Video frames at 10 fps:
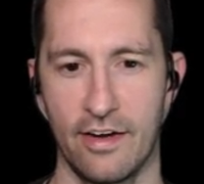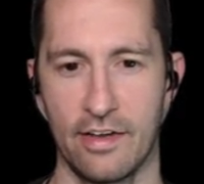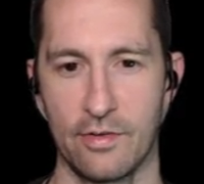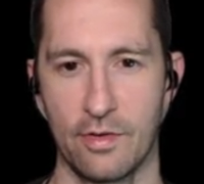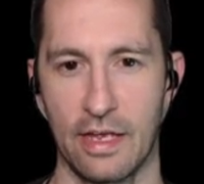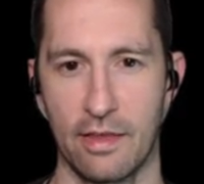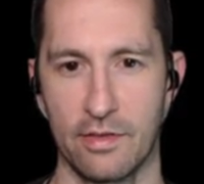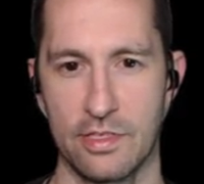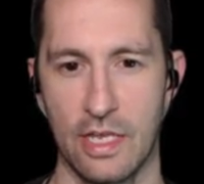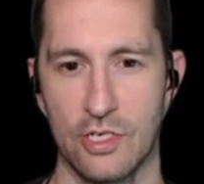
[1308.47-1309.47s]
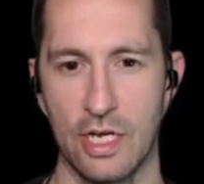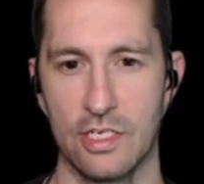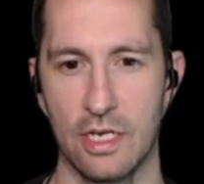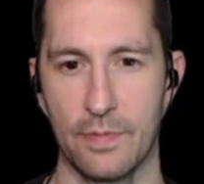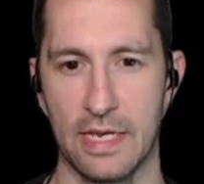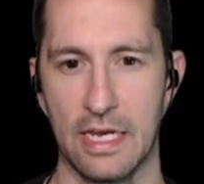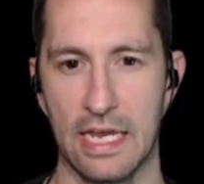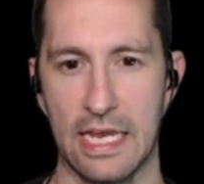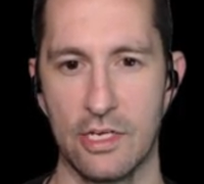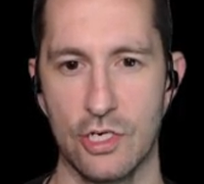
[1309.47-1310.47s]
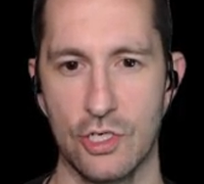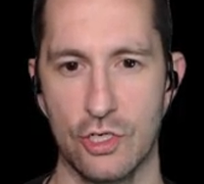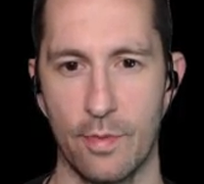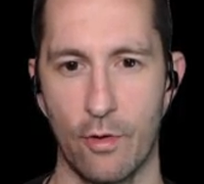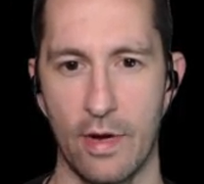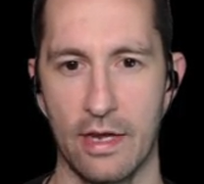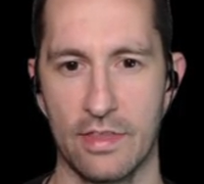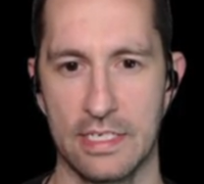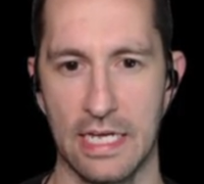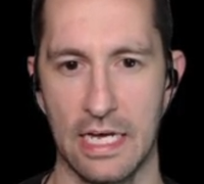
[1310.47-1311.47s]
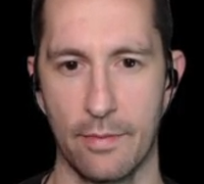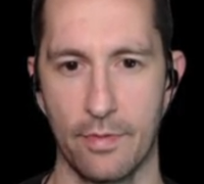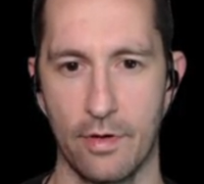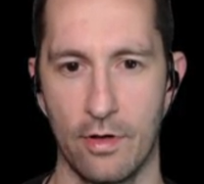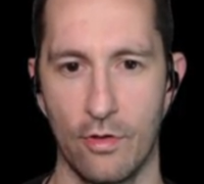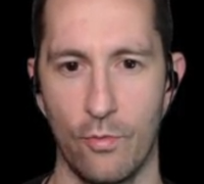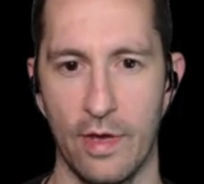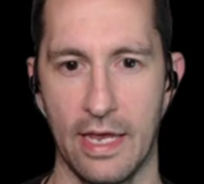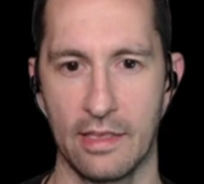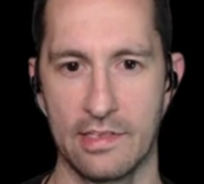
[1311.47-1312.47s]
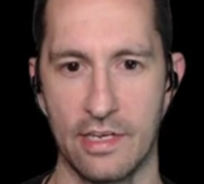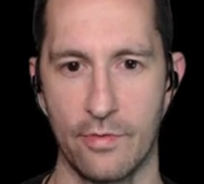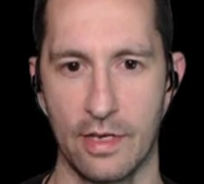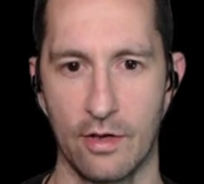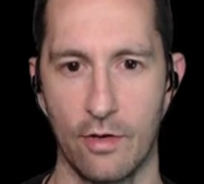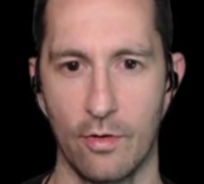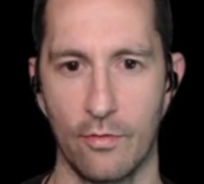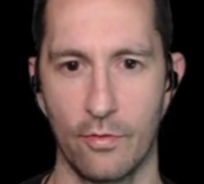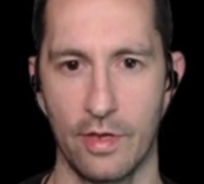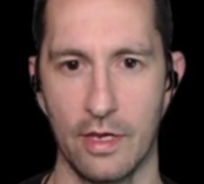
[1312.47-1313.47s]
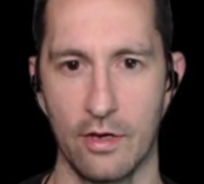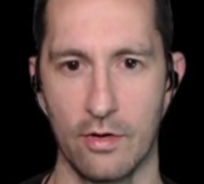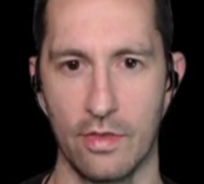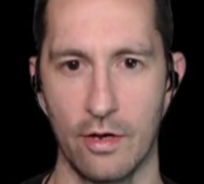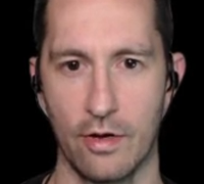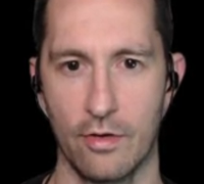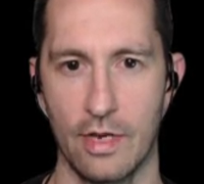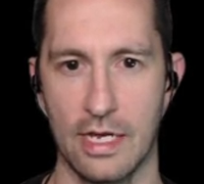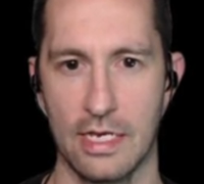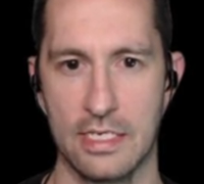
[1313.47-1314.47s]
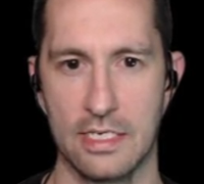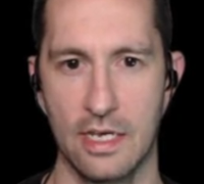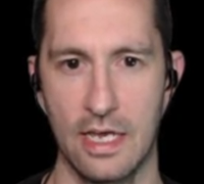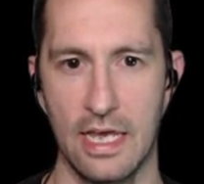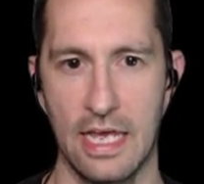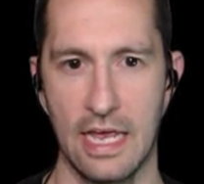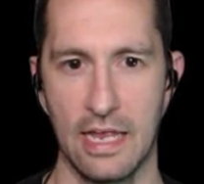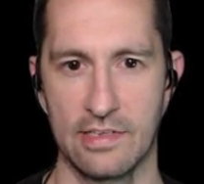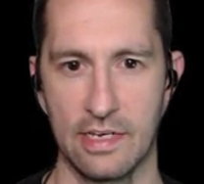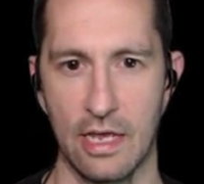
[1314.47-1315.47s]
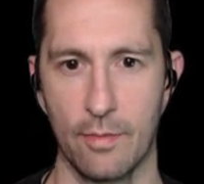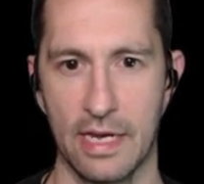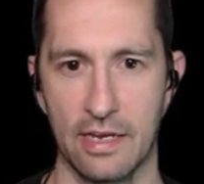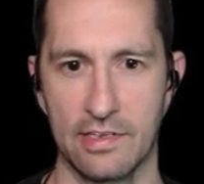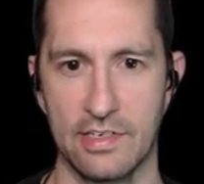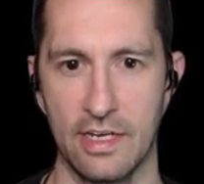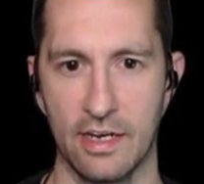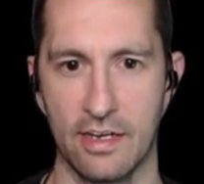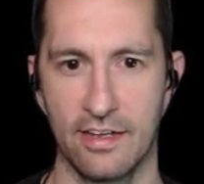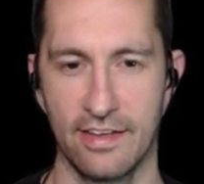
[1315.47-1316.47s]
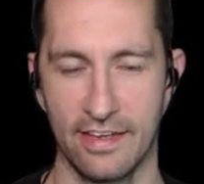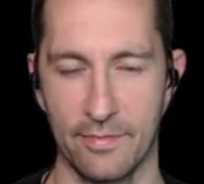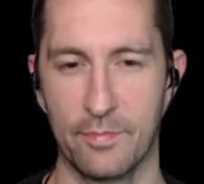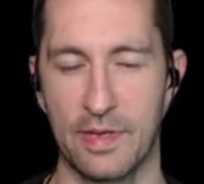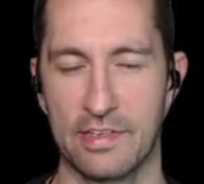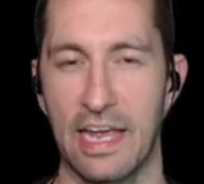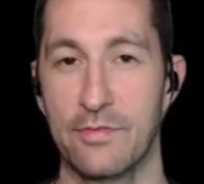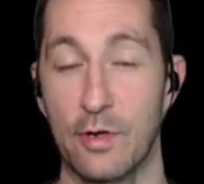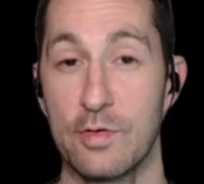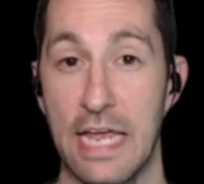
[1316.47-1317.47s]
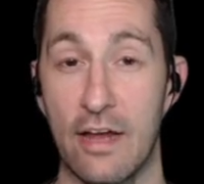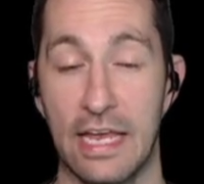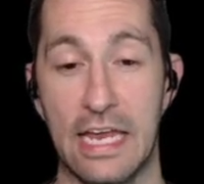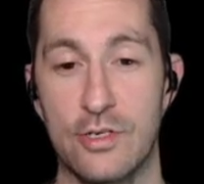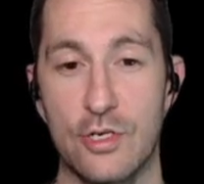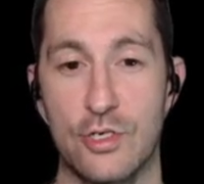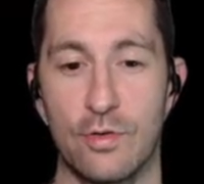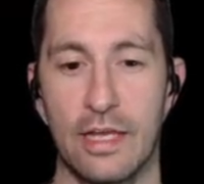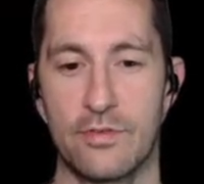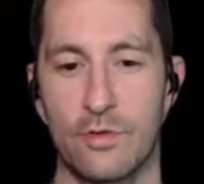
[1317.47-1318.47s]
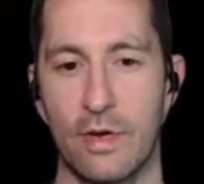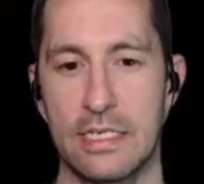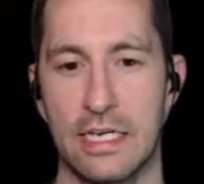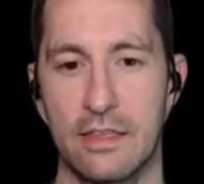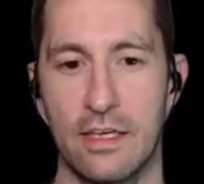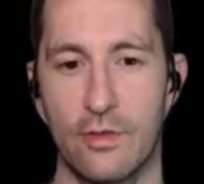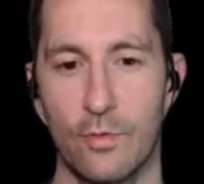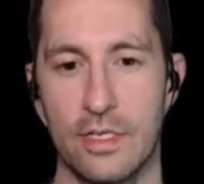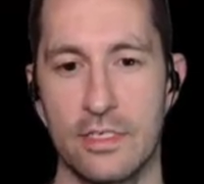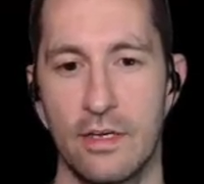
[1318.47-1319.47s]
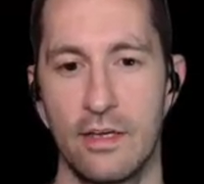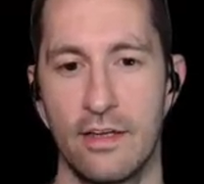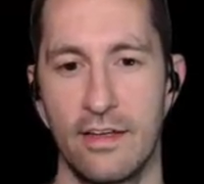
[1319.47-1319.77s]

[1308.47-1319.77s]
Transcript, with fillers: All right, so they changed it up again. I can't just shoot my way at the top all the way. Let's see if we can go over here. There you go. Nice. And see, now I'm kind of stuck. Yep, because I have to go down. I can't just shoot left and right to get the other ones.